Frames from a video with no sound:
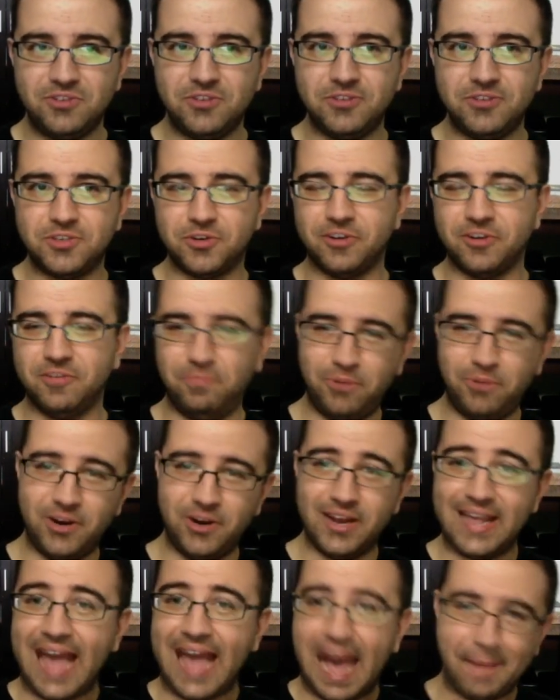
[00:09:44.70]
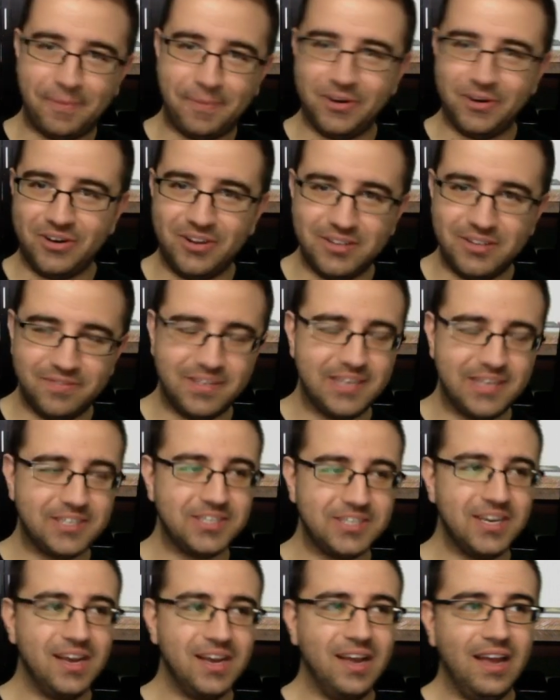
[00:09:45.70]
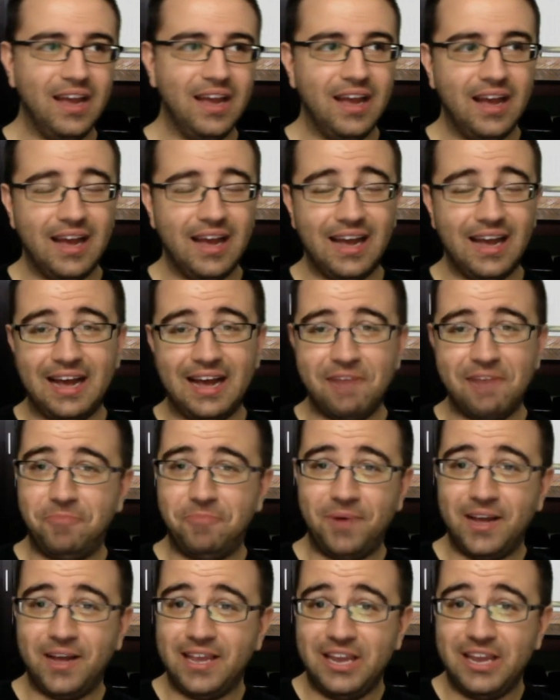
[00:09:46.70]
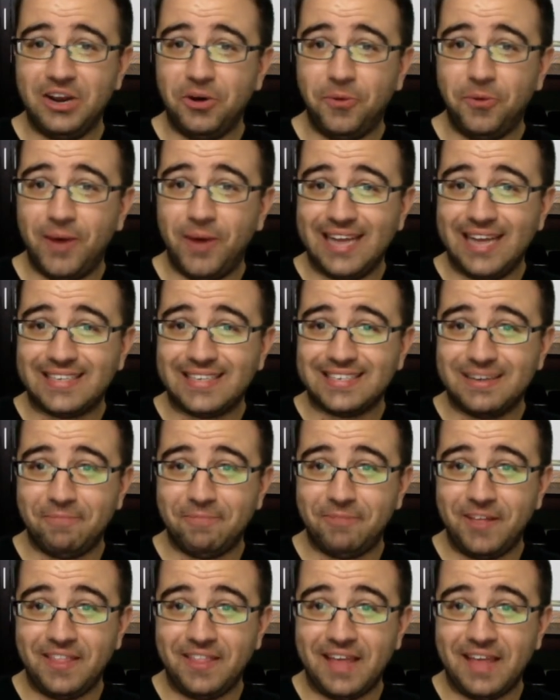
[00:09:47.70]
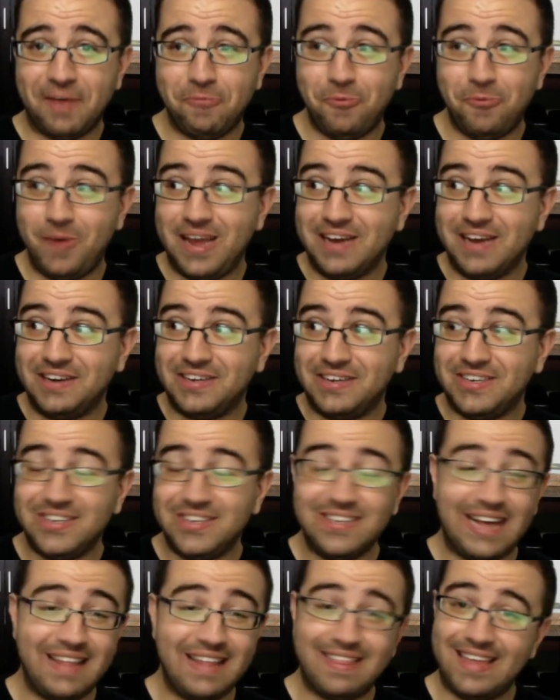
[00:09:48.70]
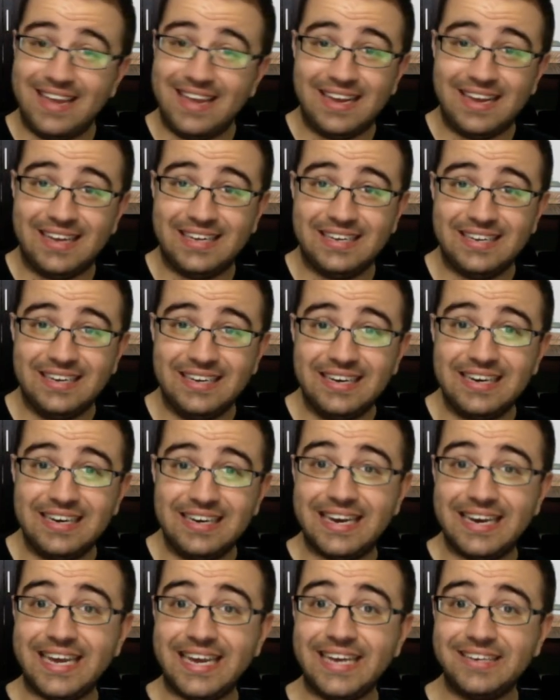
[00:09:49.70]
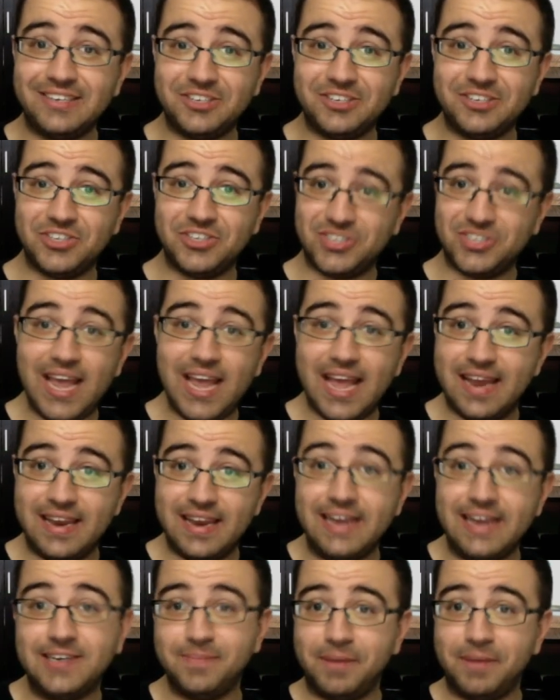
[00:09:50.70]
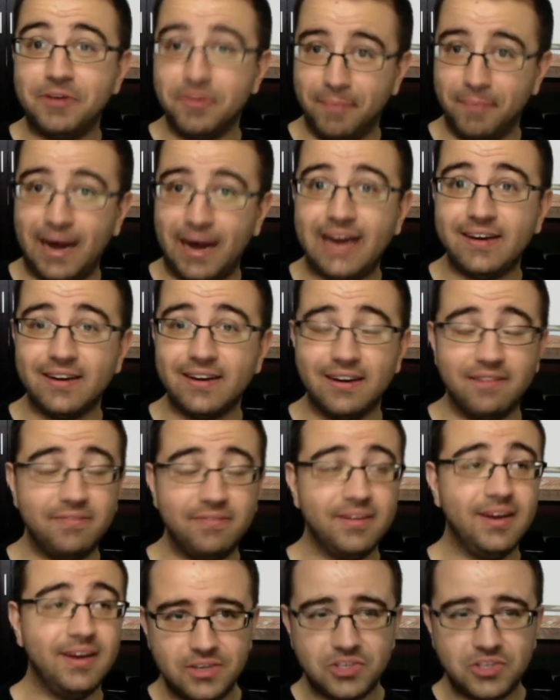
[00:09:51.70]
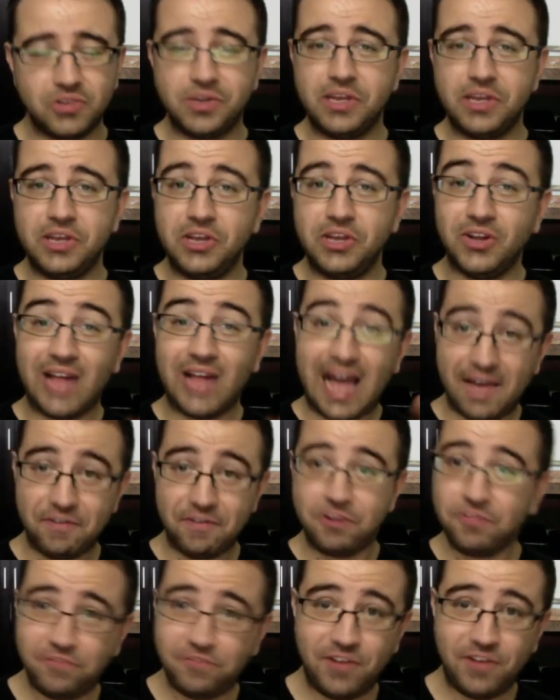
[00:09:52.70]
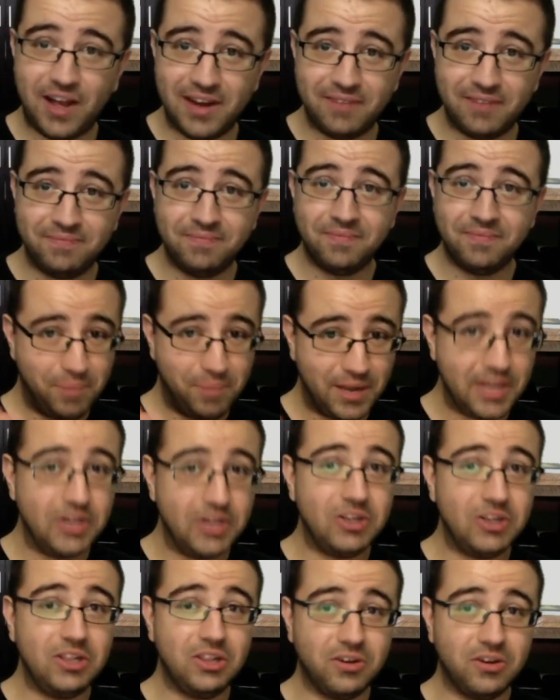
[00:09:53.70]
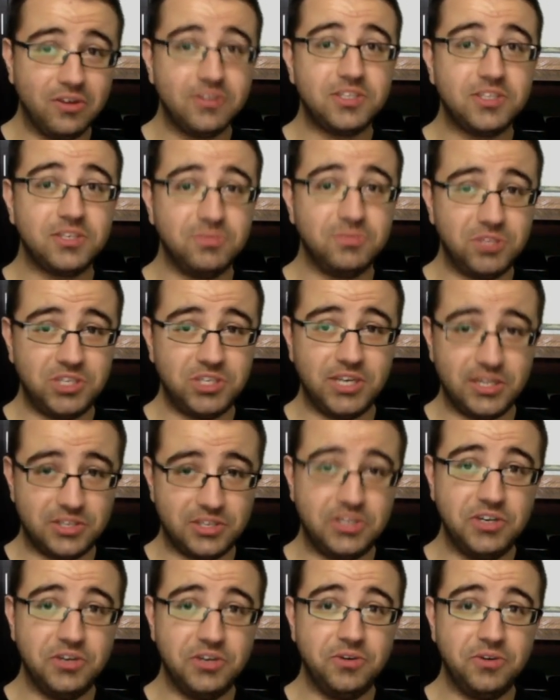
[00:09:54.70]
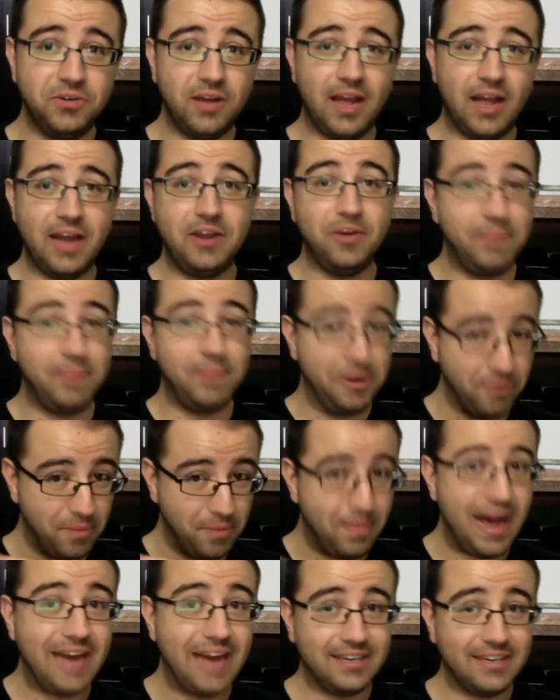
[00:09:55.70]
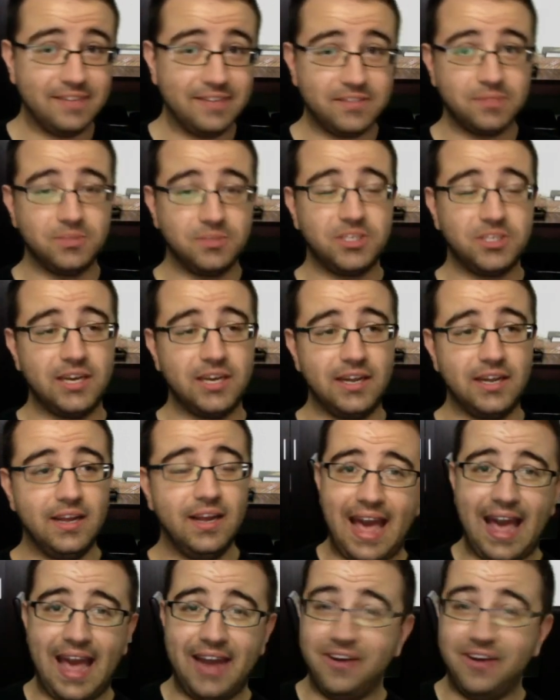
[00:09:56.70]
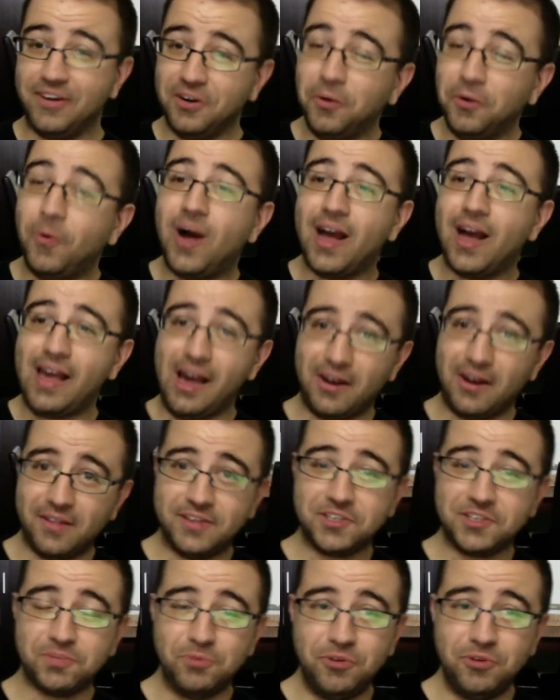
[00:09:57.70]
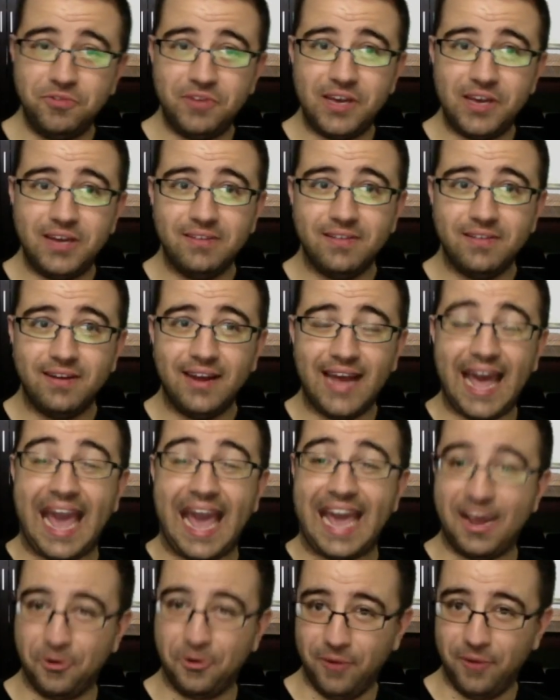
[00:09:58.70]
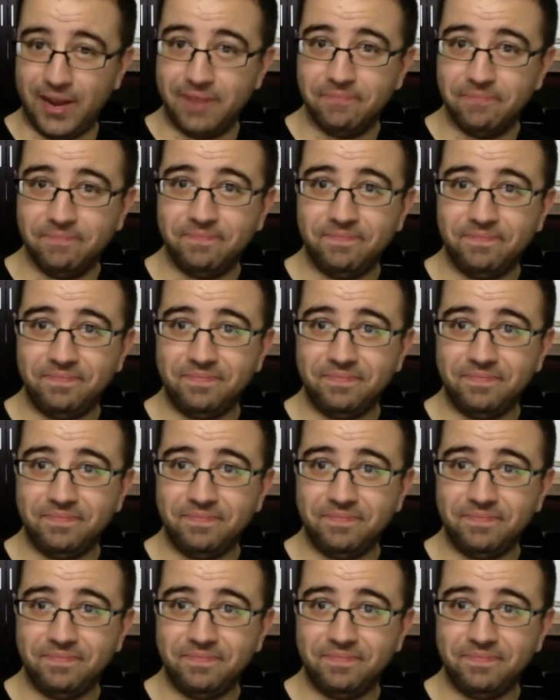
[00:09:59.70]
to sort of put a cap on all of this. But you know what? It's something that we all, I think, need to see and need to be reminded of. So you'll have your fun, but you'll learn some shit too, and you'll be reminded of some shit, and you're going to walk out of this movie angry.